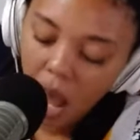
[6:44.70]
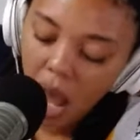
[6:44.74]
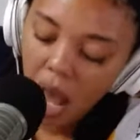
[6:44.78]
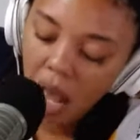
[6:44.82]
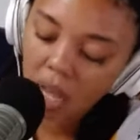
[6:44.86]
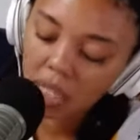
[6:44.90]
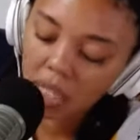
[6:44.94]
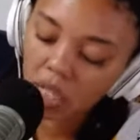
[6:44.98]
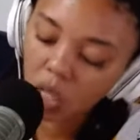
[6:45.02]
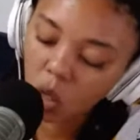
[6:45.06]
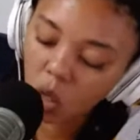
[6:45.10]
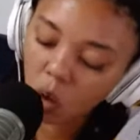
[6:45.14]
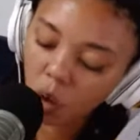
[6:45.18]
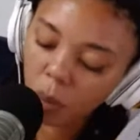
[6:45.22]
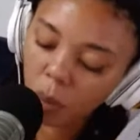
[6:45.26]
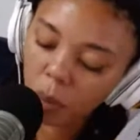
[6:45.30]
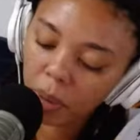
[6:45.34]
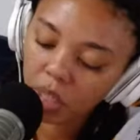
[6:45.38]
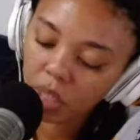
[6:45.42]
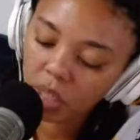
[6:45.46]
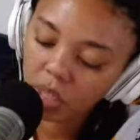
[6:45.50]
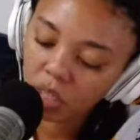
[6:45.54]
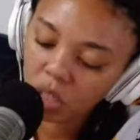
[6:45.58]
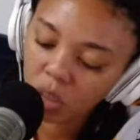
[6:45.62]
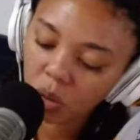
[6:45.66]
as in our
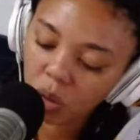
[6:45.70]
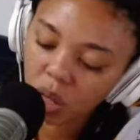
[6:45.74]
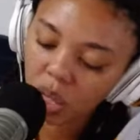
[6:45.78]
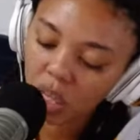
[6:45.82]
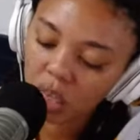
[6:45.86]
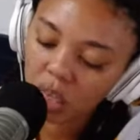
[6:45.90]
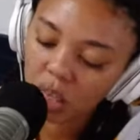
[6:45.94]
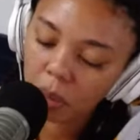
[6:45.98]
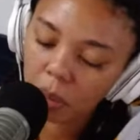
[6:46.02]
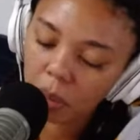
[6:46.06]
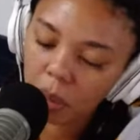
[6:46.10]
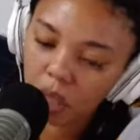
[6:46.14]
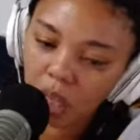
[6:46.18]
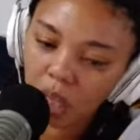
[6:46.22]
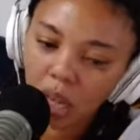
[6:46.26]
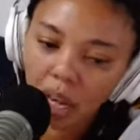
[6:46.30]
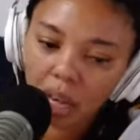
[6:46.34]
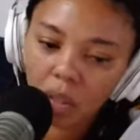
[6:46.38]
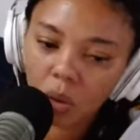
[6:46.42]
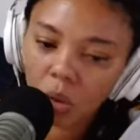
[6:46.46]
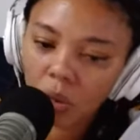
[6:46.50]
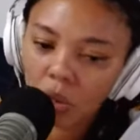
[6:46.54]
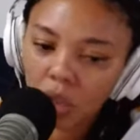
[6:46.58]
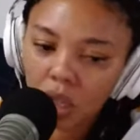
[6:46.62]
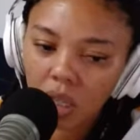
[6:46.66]
ability to get the money. I
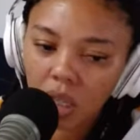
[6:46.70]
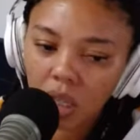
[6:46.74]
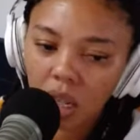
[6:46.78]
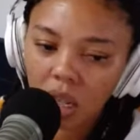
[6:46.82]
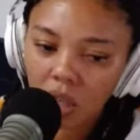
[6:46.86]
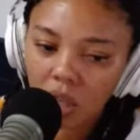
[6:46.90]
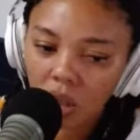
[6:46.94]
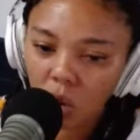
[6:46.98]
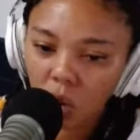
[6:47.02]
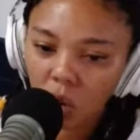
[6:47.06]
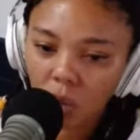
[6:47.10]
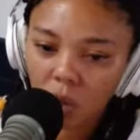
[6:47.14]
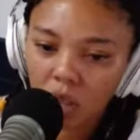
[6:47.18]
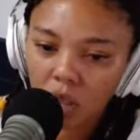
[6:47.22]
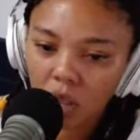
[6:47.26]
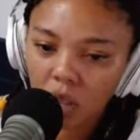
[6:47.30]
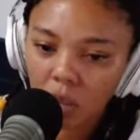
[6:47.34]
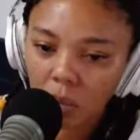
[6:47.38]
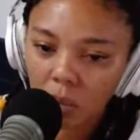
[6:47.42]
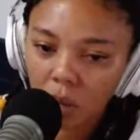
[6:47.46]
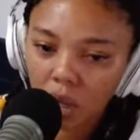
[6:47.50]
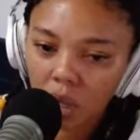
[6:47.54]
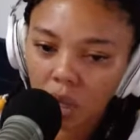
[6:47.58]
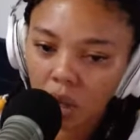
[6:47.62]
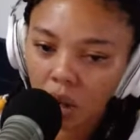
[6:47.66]
don't think that is going to
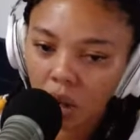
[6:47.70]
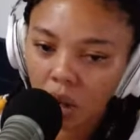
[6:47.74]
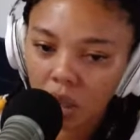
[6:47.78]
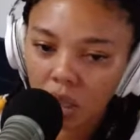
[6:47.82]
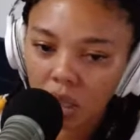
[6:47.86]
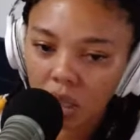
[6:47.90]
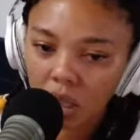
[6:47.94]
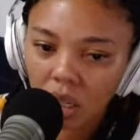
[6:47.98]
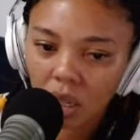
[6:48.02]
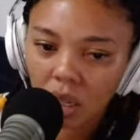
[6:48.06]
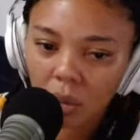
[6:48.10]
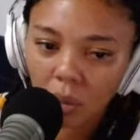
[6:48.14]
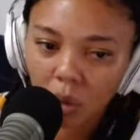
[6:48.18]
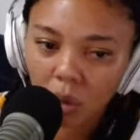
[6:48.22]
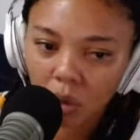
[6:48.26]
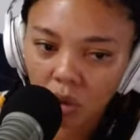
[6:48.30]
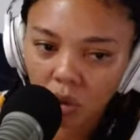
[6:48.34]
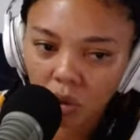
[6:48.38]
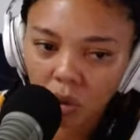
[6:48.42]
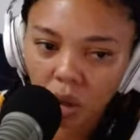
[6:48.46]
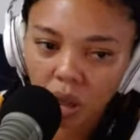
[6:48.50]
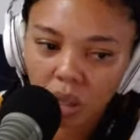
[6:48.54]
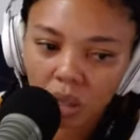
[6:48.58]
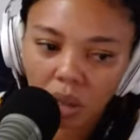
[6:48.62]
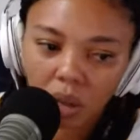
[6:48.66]
be on the
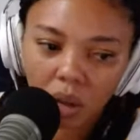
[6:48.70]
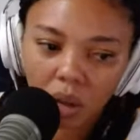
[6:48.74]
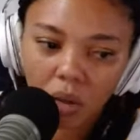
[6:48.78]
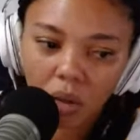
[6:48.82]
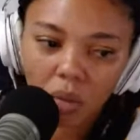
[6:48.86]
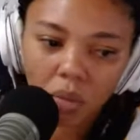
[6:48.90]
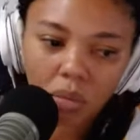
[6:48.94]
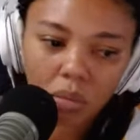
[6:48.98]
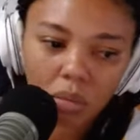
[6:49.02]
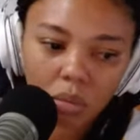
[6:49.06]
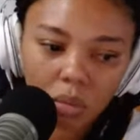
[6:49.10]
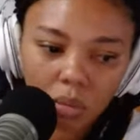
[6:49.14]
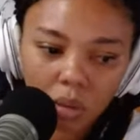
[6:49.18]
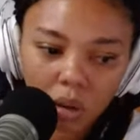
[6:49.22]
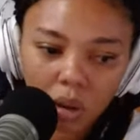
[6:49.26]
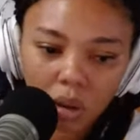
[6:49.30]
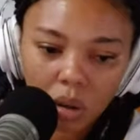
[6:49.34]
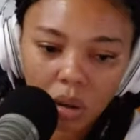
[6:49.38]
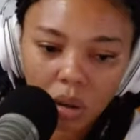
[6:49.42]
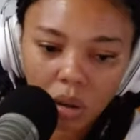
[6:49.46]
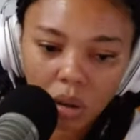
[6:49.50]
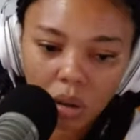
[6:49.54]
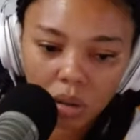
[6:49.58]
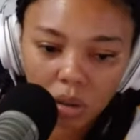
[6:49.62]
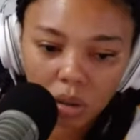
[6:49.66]
tables right now.
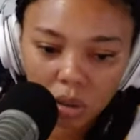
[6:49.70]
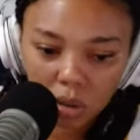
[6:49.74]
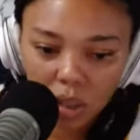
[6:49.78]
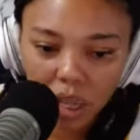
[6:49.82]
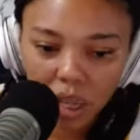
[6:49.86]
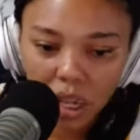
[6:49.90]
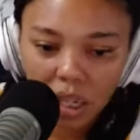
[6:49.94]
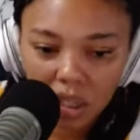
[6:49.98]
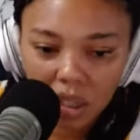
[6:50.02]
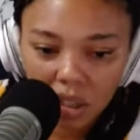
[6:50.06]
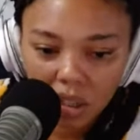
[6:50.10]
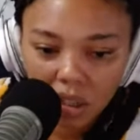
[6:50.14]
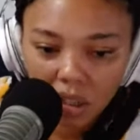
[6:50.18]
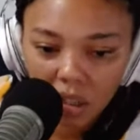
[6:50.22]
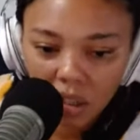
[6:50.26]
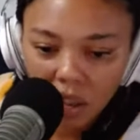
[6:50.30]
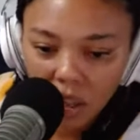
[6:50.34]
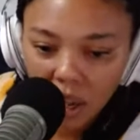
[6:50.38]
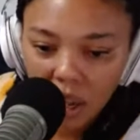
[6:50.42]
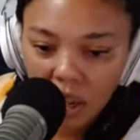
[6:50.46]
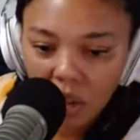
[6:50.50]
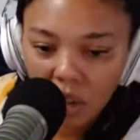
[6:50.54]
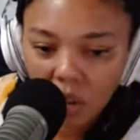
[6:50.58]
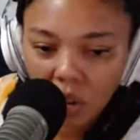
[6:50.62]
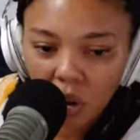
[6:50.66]
So that
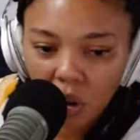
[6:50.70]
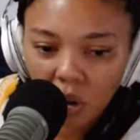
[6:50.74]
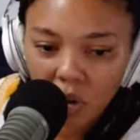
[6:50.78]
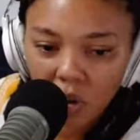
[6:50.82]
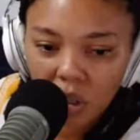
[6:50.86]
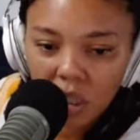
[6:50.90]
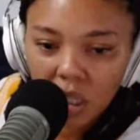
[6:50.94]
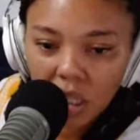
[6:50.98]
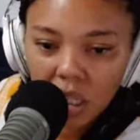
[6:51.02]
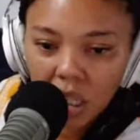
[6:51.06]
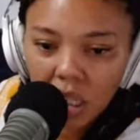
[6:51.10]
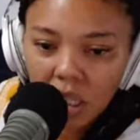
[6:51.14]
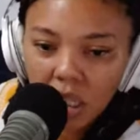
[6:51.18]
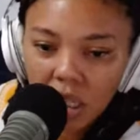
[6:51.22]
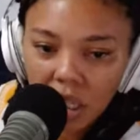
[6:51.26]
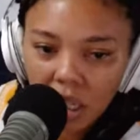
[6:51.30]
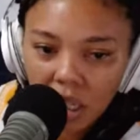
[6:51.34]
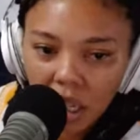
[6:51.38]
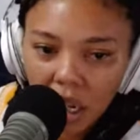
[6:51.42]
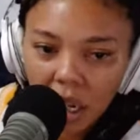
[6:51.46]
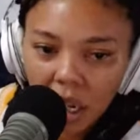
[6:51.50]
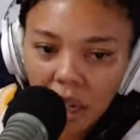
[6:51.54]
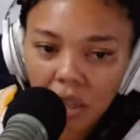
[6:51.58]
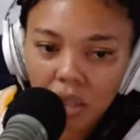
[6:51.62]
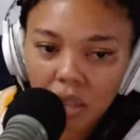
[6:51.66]
is already set
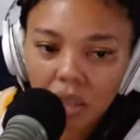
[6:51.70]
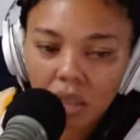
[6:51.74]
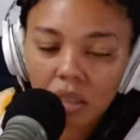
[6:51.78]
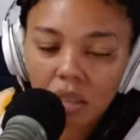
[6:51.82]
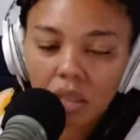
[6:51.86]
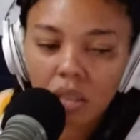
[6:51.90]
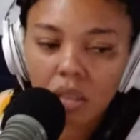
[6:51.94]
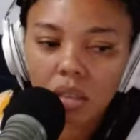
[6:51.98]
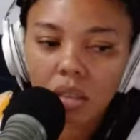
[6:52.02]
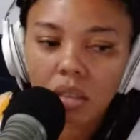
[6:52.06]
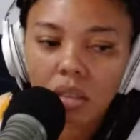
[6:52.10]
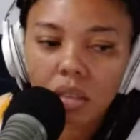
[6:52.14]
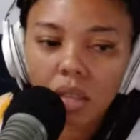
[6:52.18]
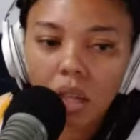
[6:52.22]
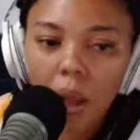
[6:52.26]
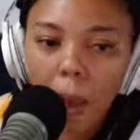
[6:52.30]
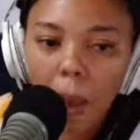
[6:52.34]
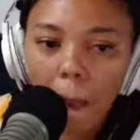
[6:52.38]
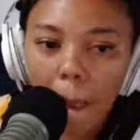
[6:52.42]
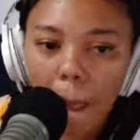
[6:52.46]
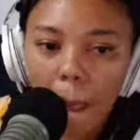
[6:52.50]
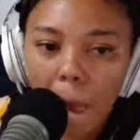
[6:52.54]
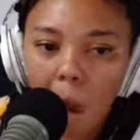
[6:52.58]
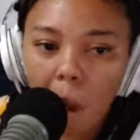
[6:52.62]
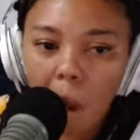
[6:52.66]
aside.
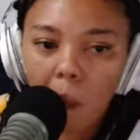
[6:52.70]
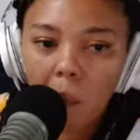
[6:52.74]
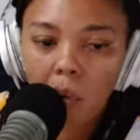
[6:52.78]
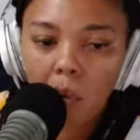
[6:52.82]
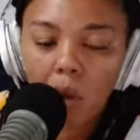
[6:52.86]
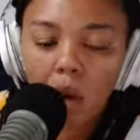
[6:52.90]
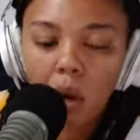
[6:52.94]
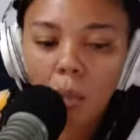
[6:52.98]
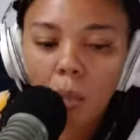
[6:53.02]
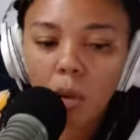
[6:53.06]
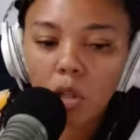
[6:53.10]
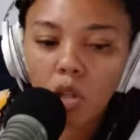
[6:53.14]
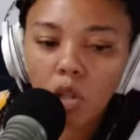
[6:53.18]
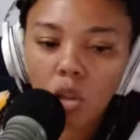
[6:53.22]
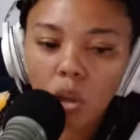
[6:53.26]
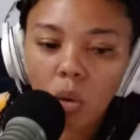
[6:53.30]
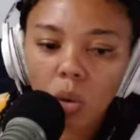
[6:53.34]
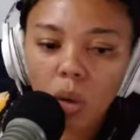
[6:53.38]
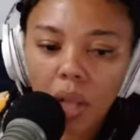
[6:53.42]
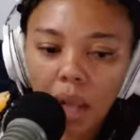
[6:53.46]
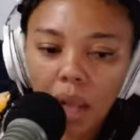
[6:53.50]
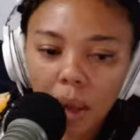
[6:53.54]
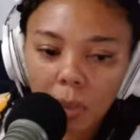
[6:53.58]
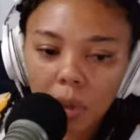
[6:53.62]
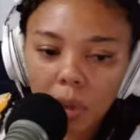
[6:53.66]
But you know
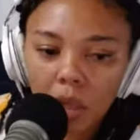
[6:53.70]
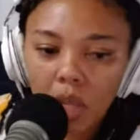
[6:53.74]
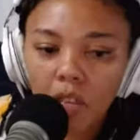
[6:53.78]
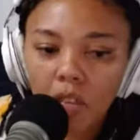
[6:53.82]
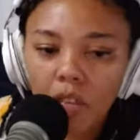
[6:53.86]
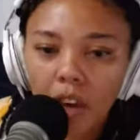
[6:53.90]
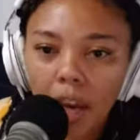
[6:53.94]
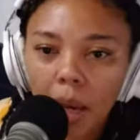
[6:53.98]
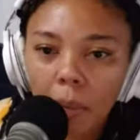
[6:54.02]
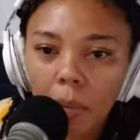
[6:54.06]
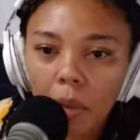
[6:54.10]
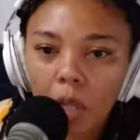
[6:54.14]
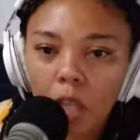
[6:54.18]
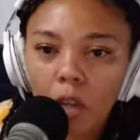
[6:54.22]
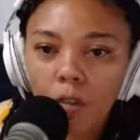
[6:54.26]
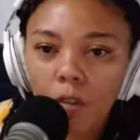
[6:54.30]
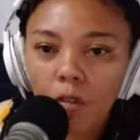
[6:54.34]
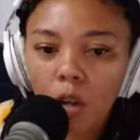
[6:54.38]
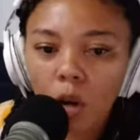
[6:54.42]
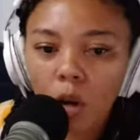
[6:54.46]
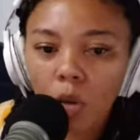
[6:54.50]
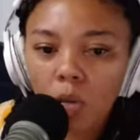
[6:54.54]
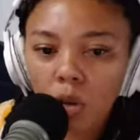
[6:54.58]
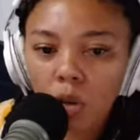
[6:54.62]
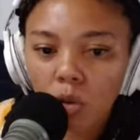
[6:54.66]
what I believe? I believe
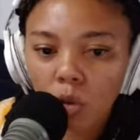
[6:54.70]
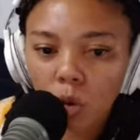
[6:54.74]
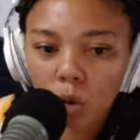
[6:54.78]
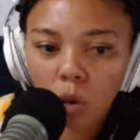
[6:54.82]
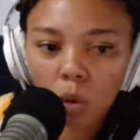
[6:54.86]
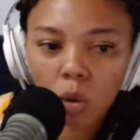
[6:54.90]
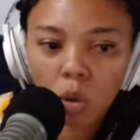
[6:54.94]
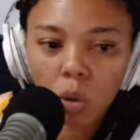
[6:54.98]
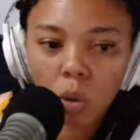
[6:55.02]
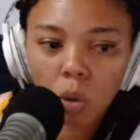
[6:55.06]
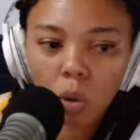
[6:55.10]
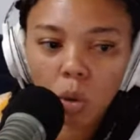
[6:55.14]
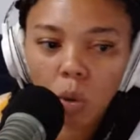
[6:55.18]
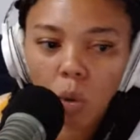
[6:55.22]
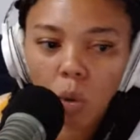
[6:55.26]
down the road,